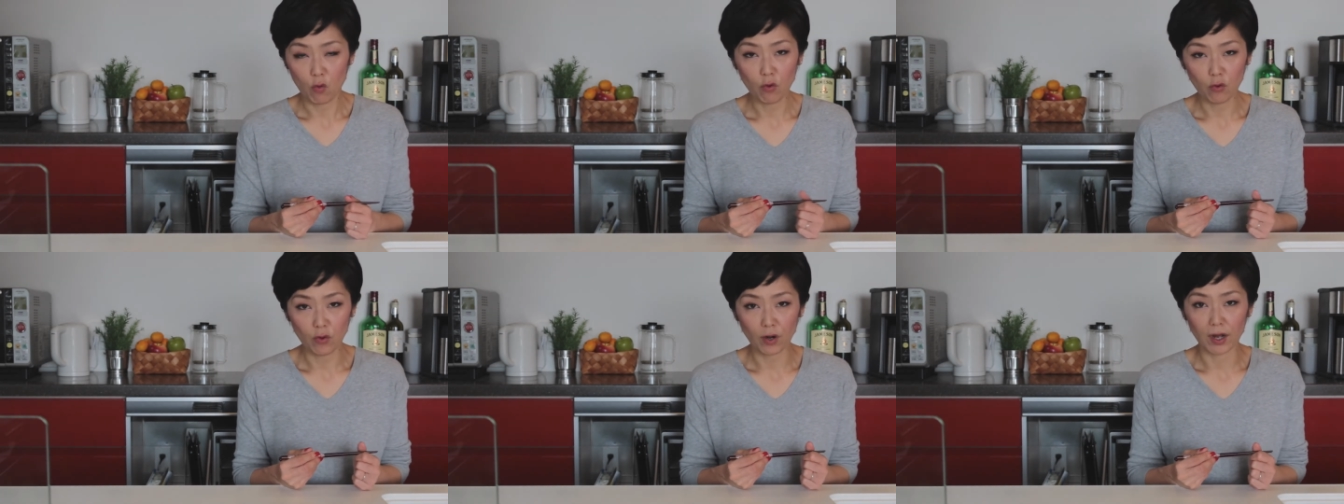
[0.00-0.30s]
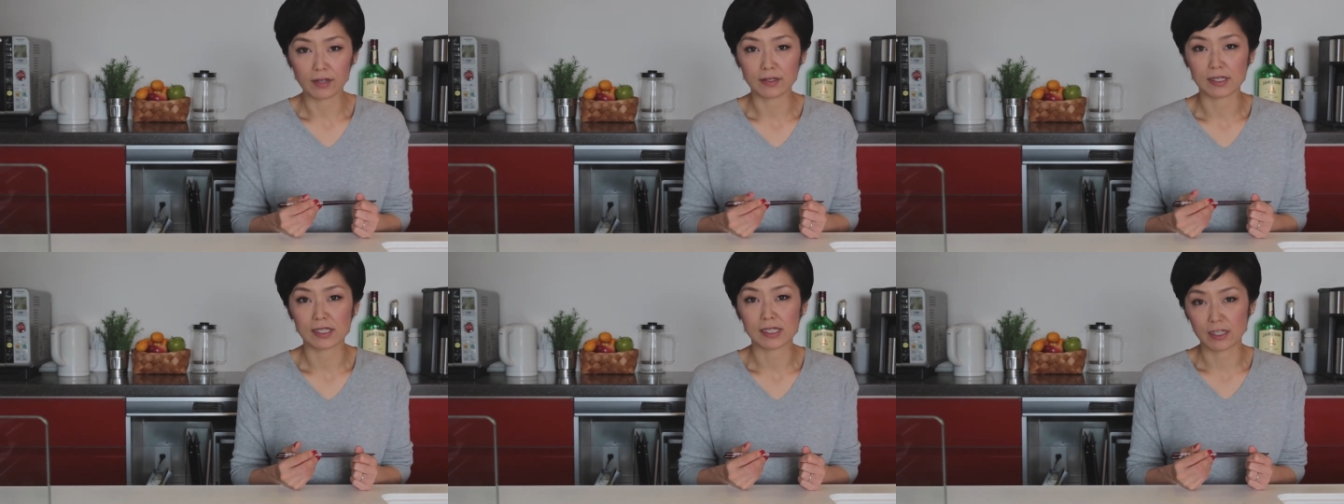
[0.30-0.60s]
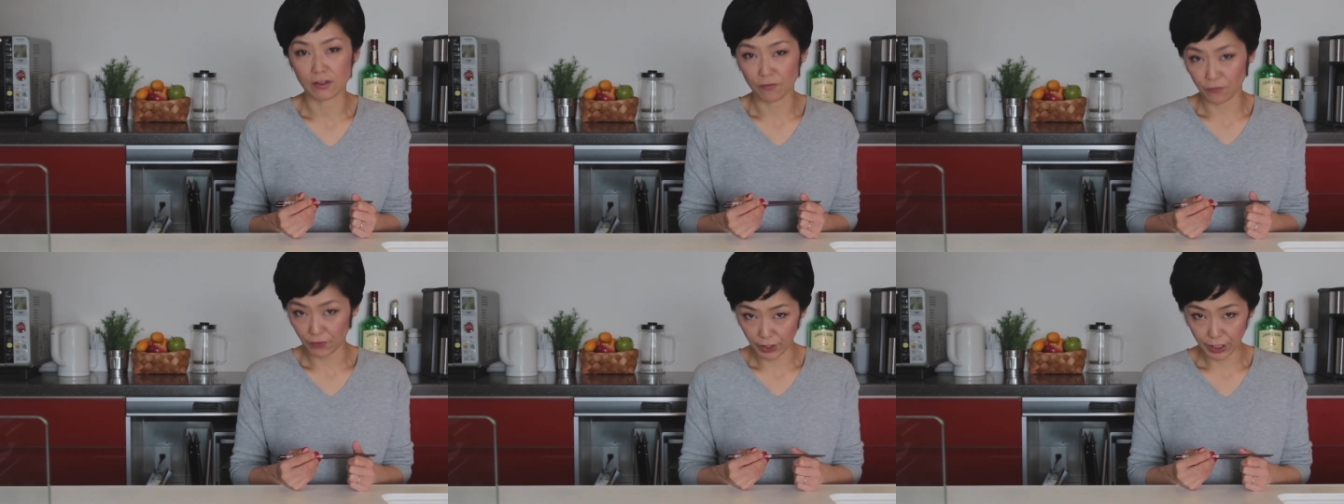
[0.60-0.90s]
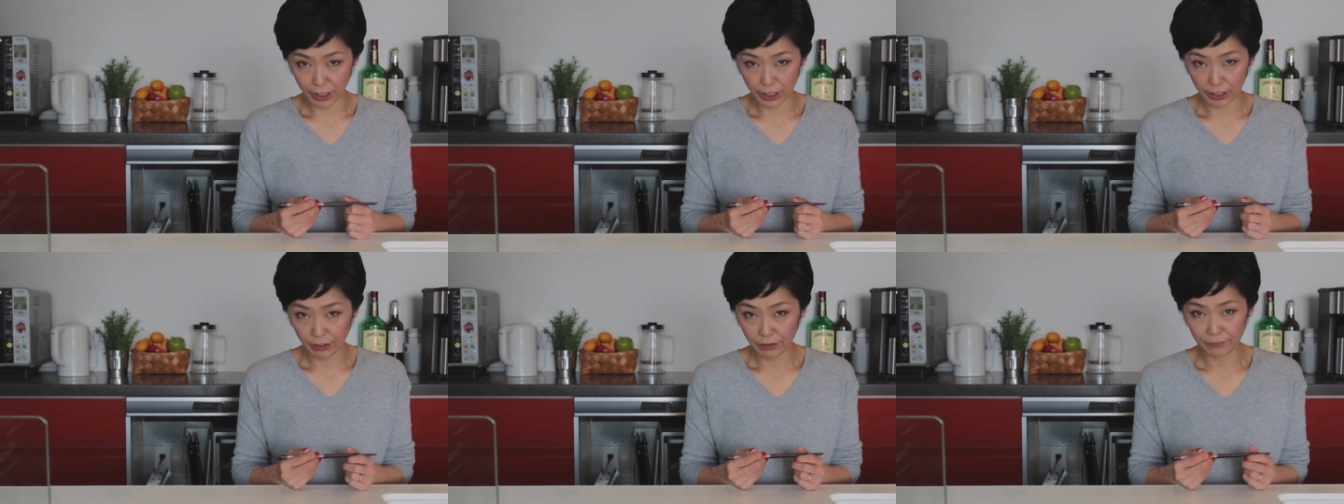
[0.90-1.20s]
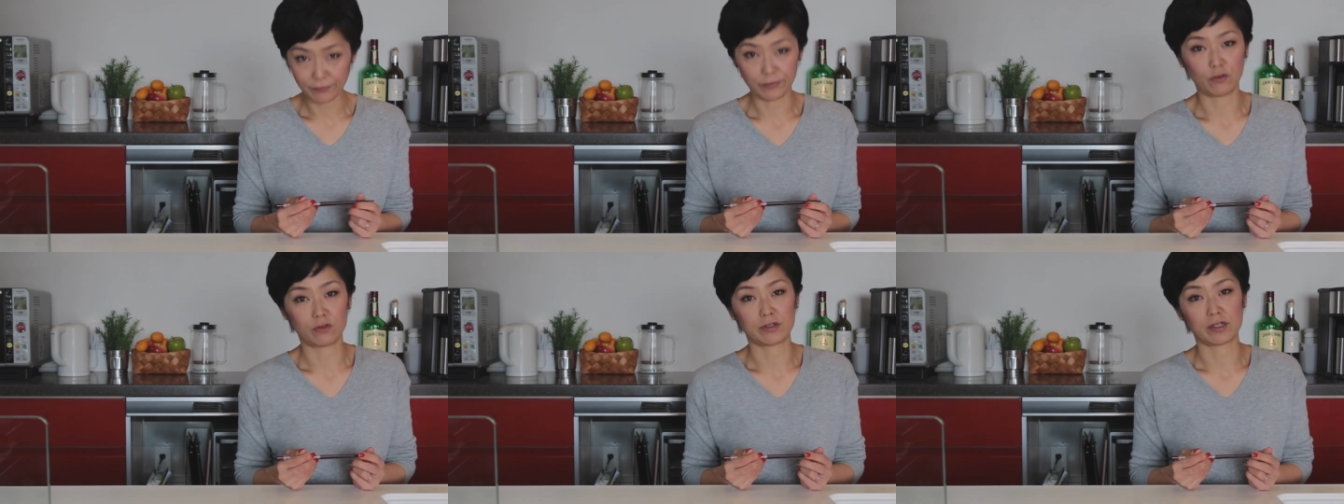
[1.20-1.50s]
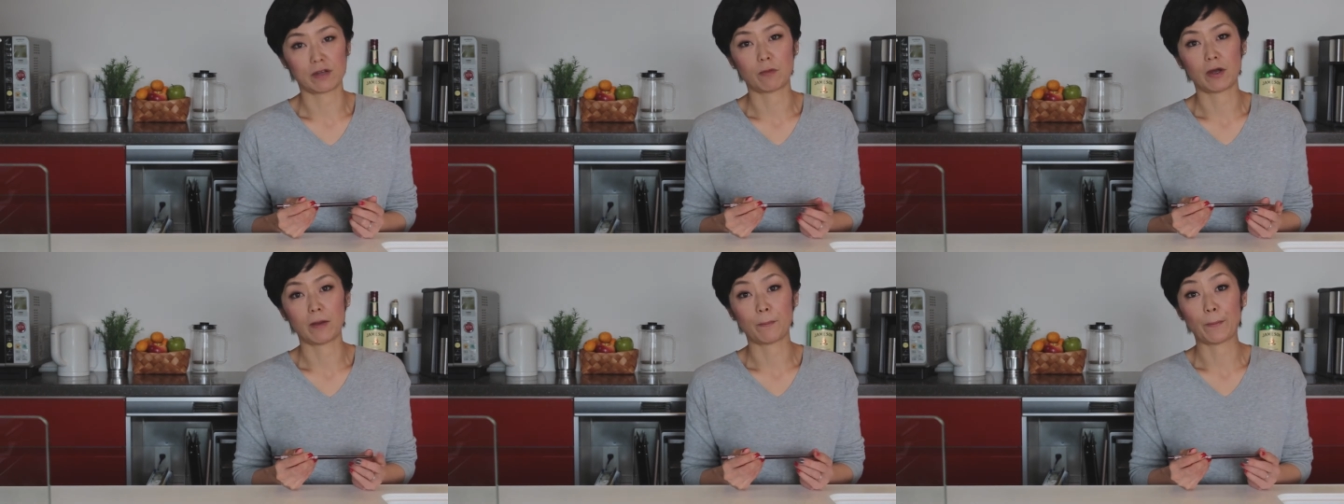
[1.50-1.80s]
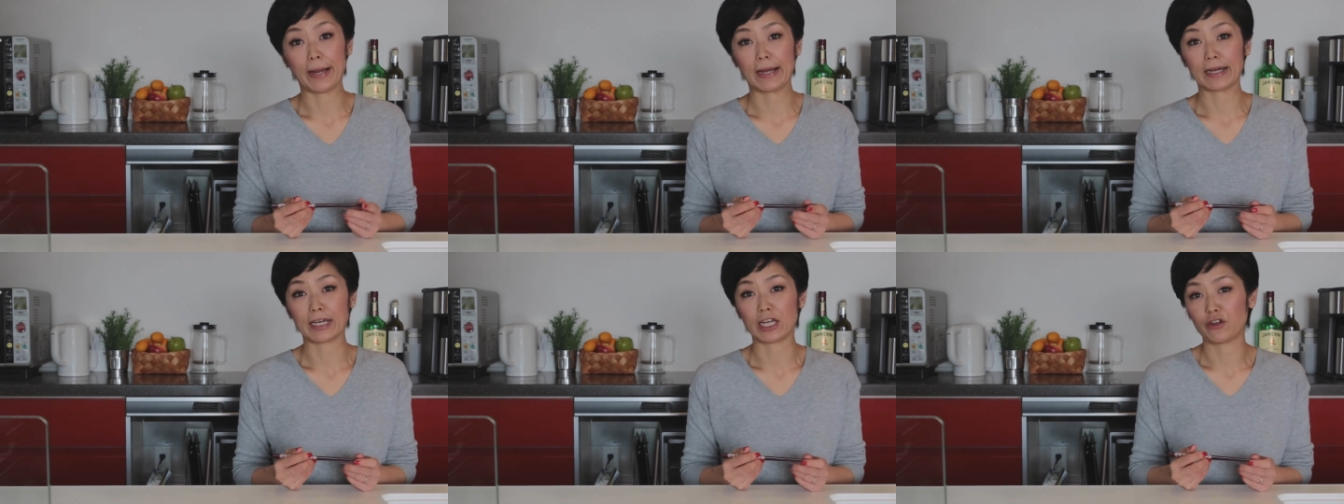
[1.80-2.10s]
or as a souvenir for
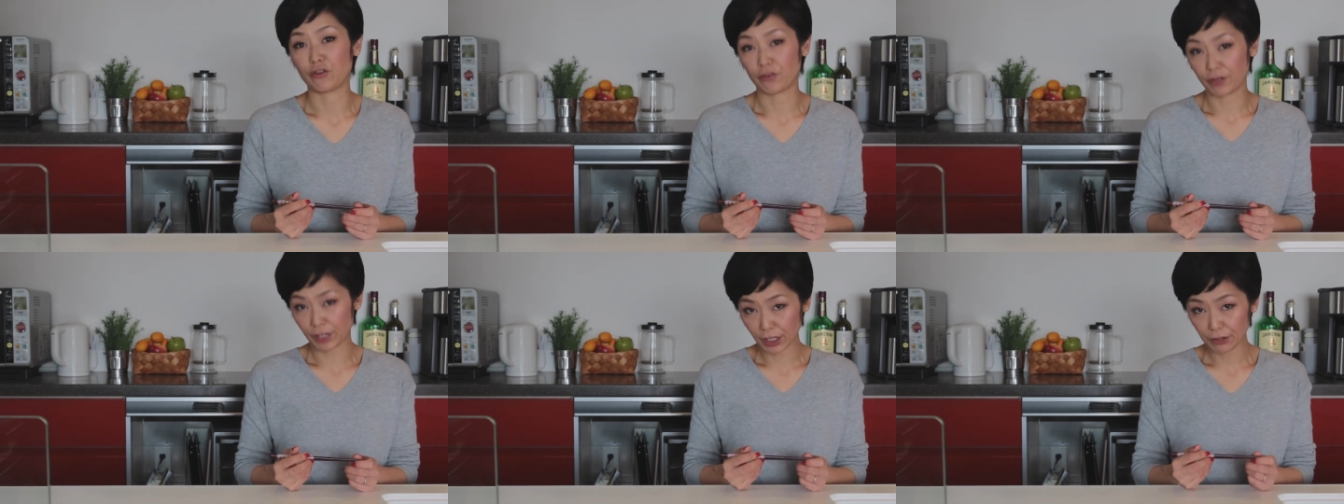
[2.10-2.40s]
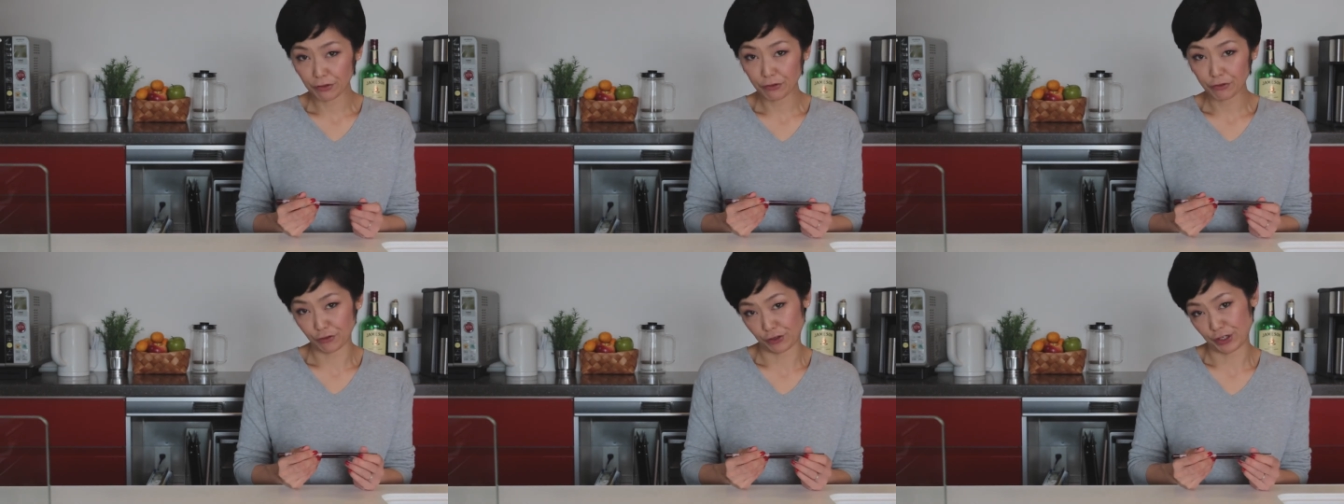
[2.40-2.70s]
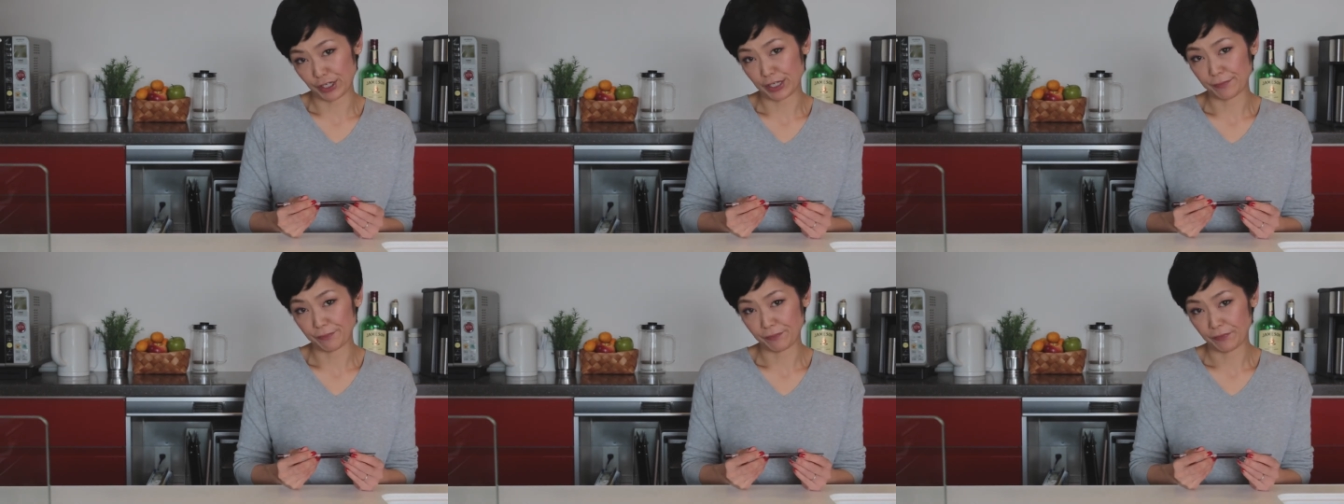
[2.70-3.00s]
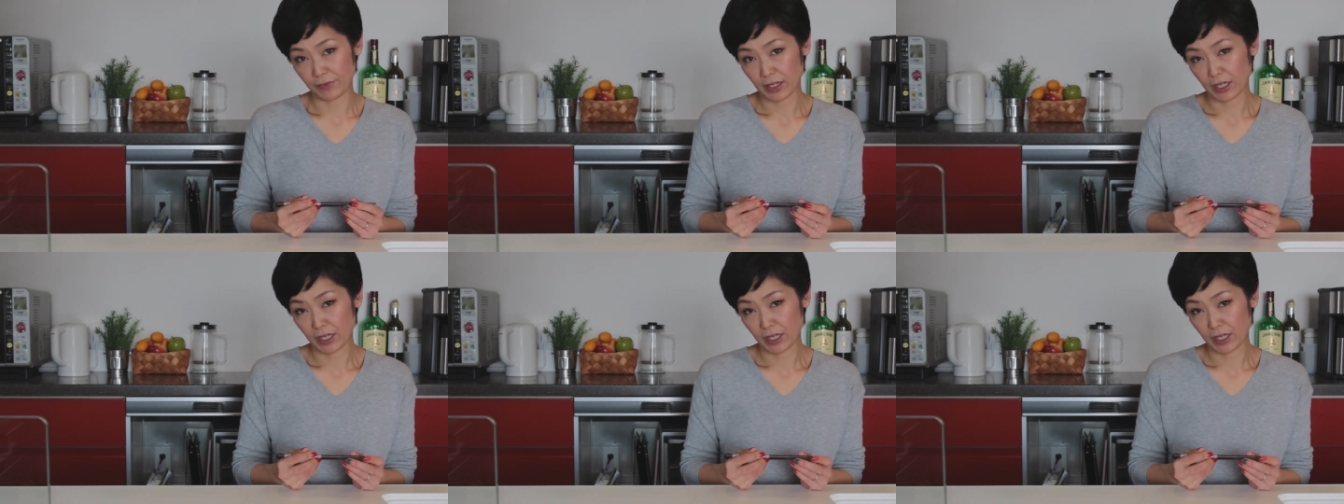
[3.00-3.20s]
someone back in your country.